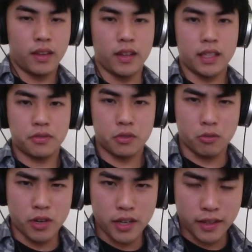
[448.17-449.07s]
And as for the
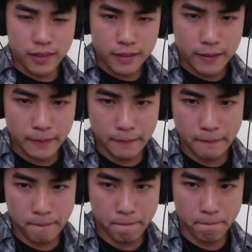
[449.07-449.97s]
right hand,
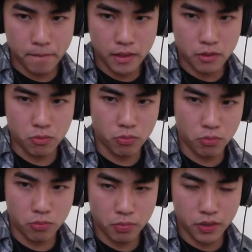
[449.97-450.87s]
it's
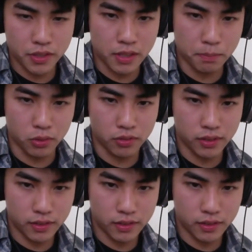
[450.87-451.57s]
pretty simple.